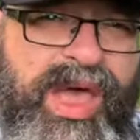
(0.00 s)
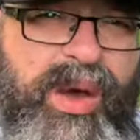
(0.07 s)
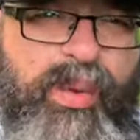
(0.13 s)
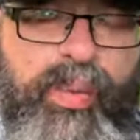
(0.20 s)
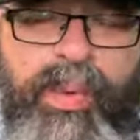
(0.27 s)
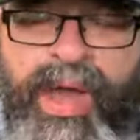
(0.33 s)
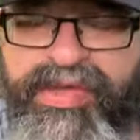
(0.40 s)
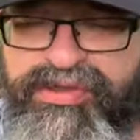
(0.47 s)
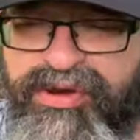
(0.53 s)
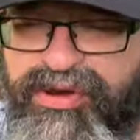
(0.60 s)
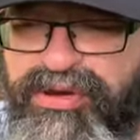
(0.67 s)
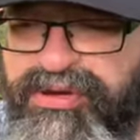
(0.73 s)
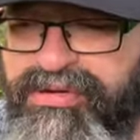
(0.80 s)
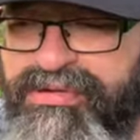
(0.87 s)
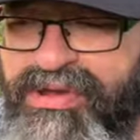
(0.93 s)

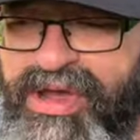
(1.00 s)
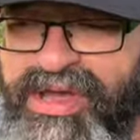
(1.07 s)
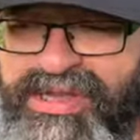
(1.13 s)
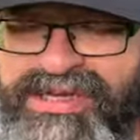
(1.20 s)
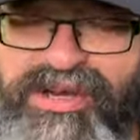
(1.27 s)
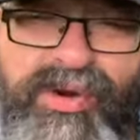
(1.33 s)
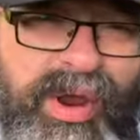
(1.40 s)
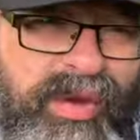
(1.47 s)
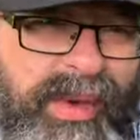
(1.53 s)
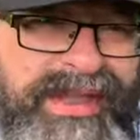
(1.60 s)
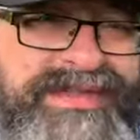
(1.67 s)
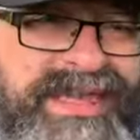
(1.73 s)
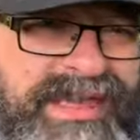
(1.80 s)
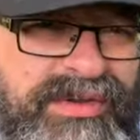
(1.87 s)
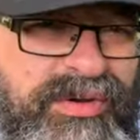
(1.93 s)
whether
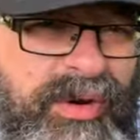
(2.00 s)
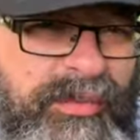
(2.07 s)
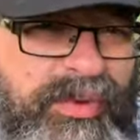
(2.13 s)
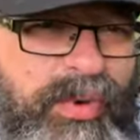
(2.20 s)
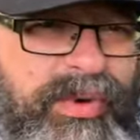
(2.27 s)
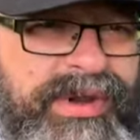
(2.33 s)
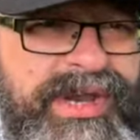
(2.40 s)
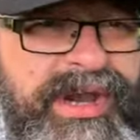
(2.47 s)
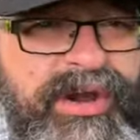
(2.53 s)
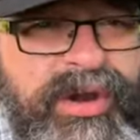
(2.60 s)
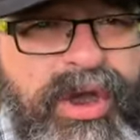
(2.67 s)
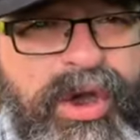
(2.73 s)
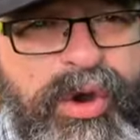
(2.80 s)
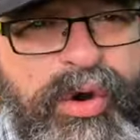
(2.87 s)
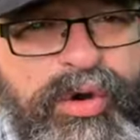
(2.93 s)
Nicaraguense who are born here,
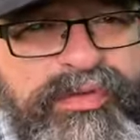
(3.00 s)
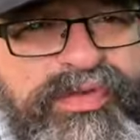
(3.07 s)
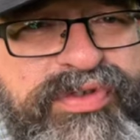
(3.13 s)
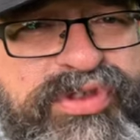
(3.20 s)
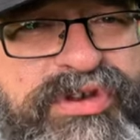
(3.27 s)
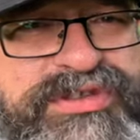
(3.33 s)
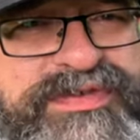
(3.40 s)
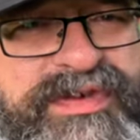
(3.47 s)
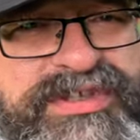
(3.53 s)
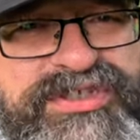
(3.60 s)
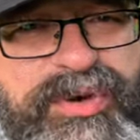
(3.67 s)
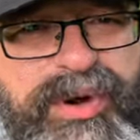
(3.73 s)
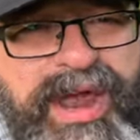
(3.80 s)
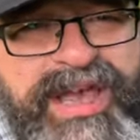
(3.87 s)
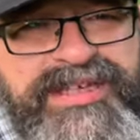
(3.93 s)
or for those of us
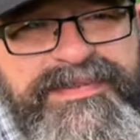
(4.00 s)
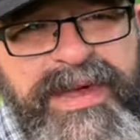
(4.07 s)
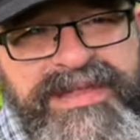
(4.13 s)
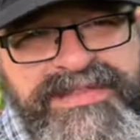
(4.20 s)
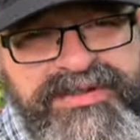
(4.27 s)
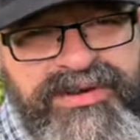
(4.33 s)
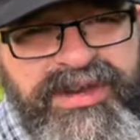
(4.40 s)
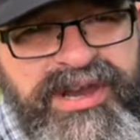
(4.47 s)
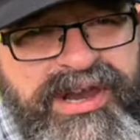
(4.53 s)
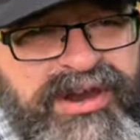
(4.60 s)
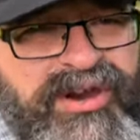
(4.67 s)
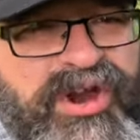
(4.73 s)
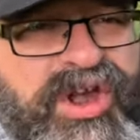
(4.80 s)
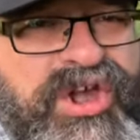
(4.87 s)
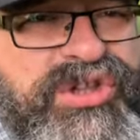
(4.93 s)
who are expats that are
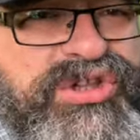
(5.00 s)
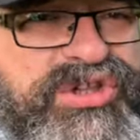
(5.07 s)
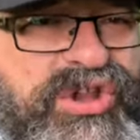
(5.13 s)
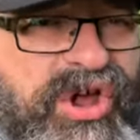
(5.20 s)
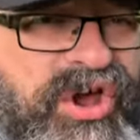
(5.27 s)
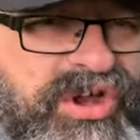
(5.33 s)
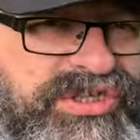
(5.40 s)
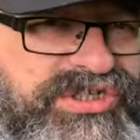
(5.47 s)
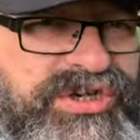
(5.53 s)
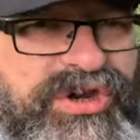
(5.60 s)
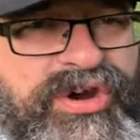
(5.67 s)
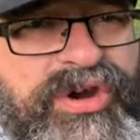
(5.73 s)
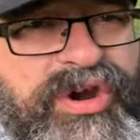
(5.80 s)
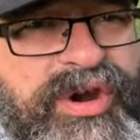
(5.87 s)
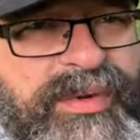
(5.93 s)
here long
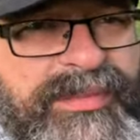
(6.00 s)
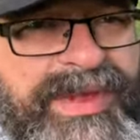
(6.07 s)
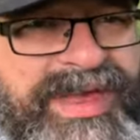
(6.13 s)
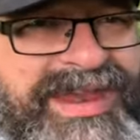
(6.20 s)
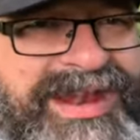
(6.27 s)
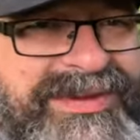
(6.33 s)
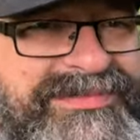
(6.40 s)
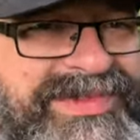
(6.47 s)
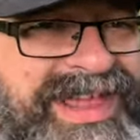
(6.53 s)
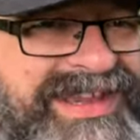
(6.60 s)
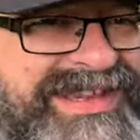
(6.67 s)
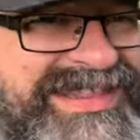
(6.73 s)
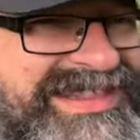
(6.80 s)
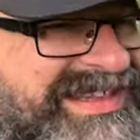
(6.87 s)
term, I'm letting